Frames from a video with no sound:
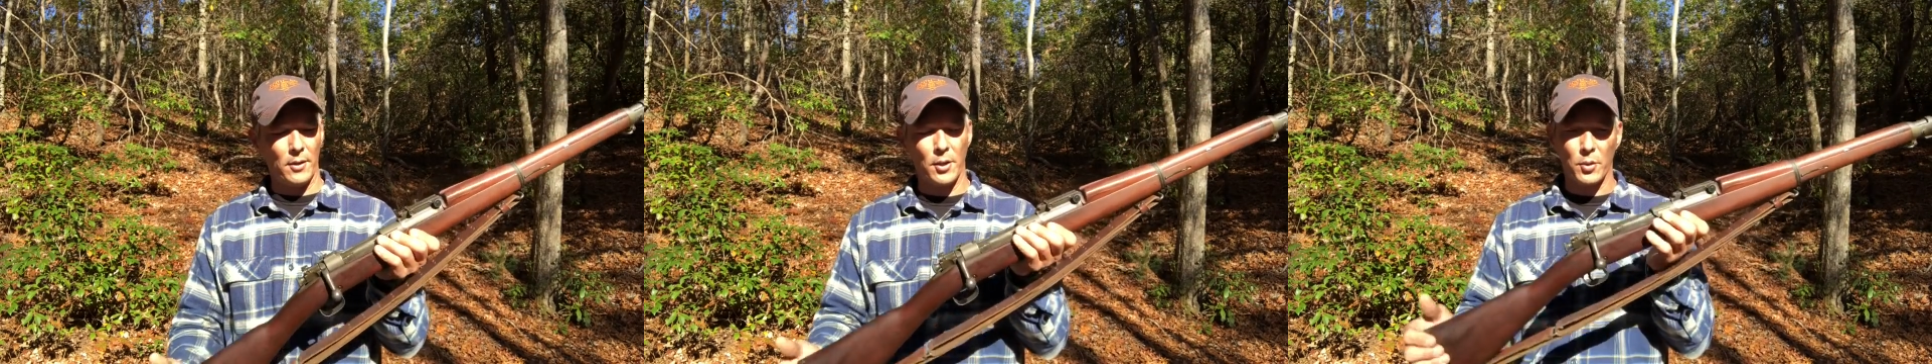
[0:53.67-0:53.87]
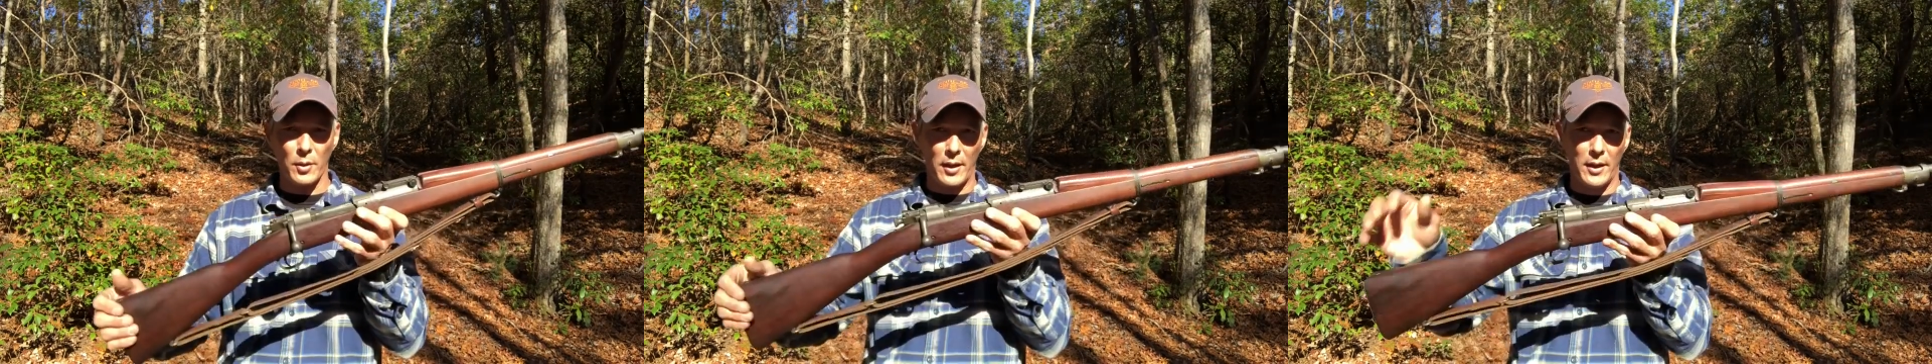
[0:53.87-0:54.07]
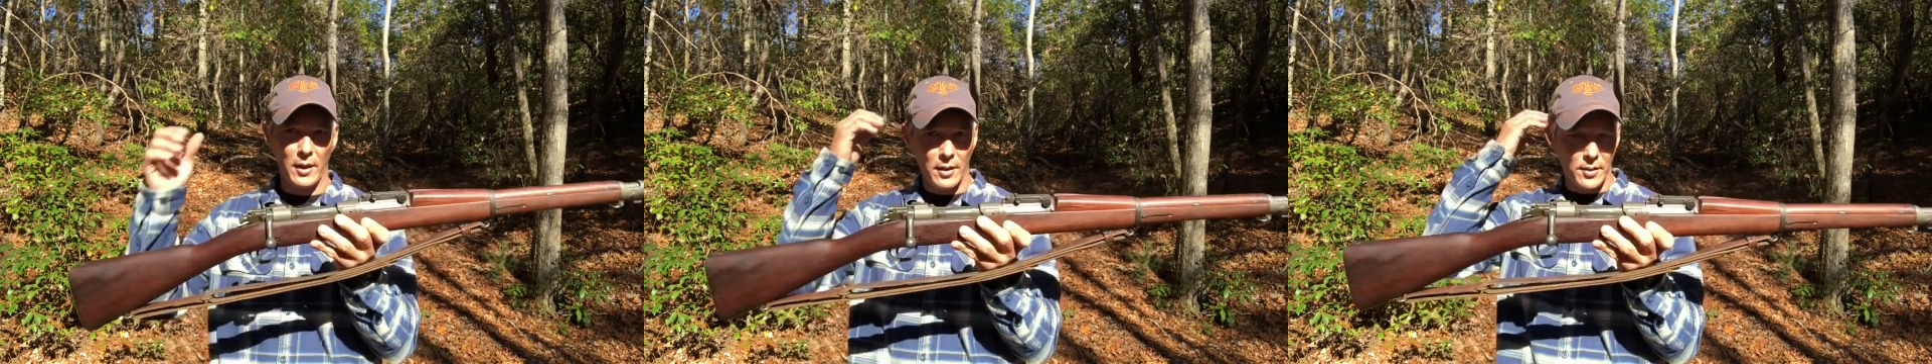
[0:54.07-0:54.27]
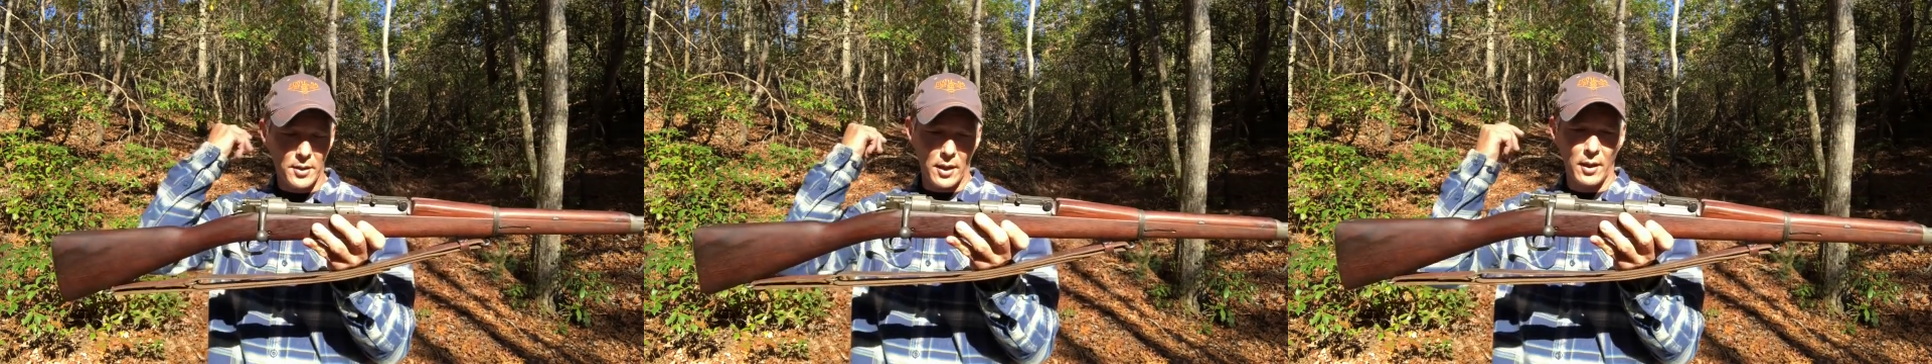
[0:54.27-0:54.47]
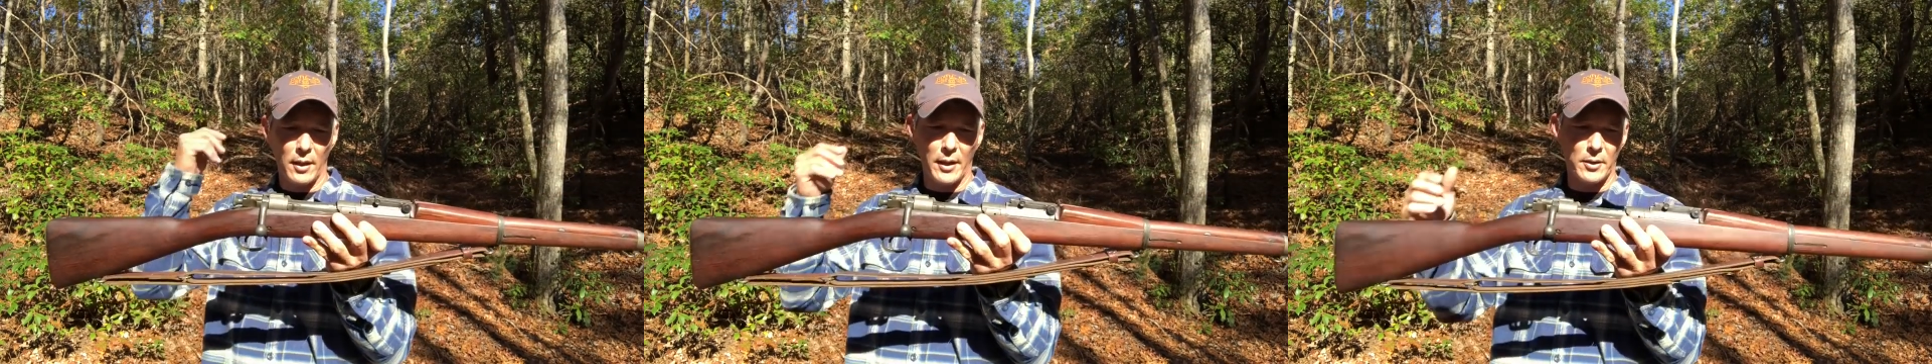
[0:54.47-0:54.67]
This right here
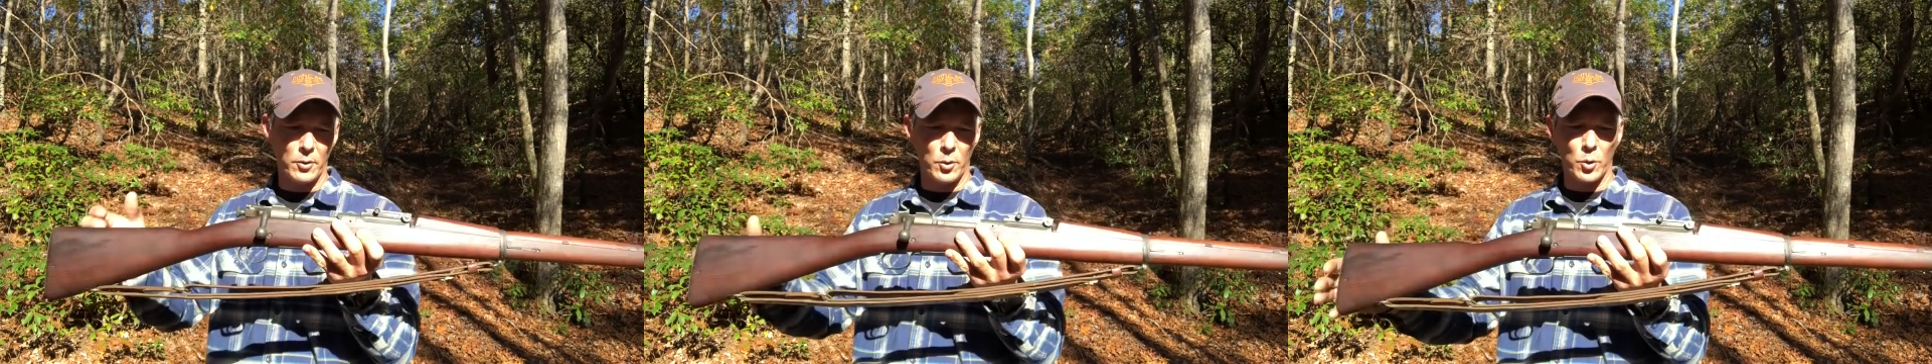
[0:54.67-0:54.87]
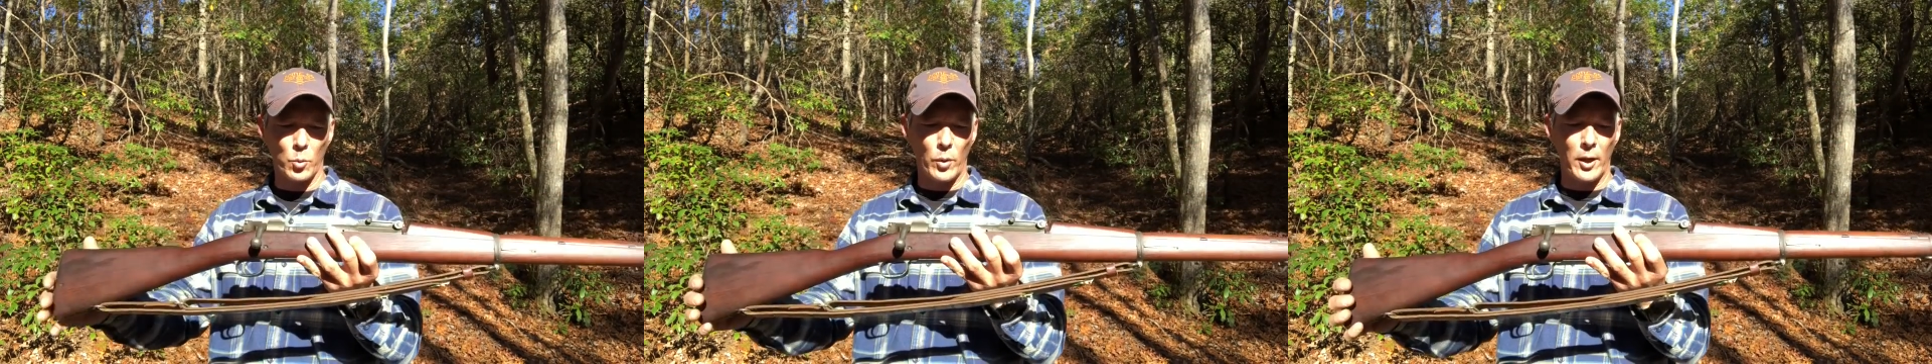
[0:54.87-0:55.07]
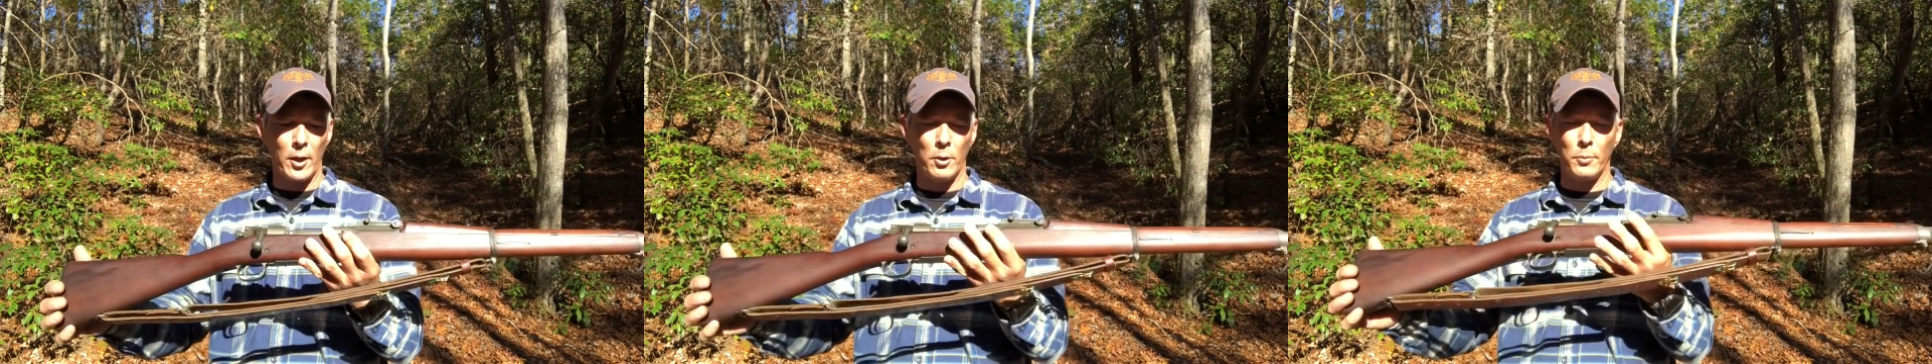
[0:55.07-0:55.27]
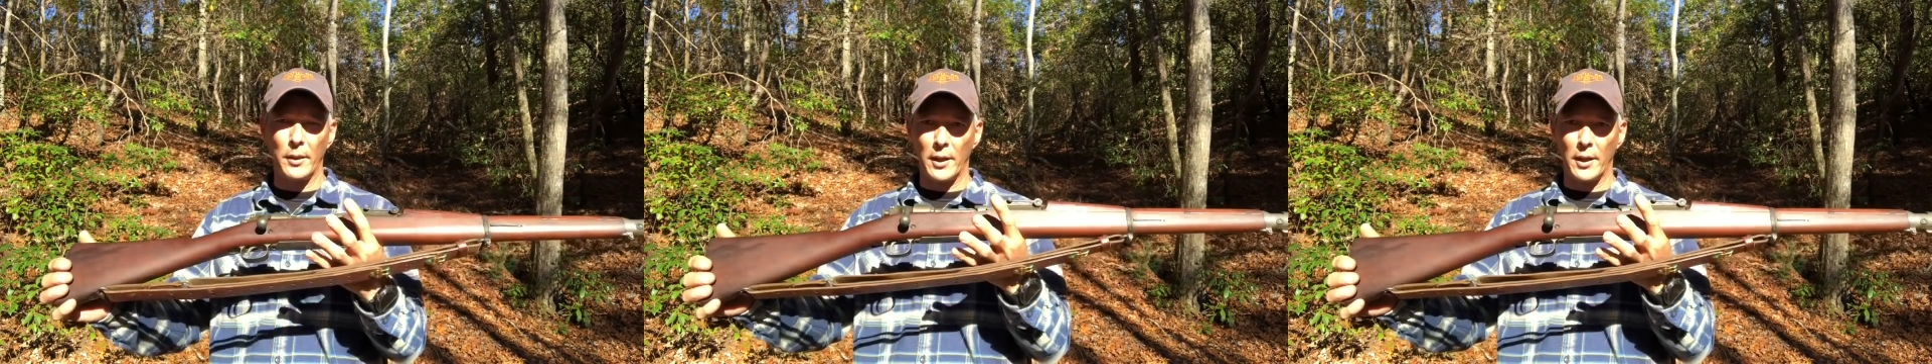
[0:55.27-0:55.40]
is a collector as well,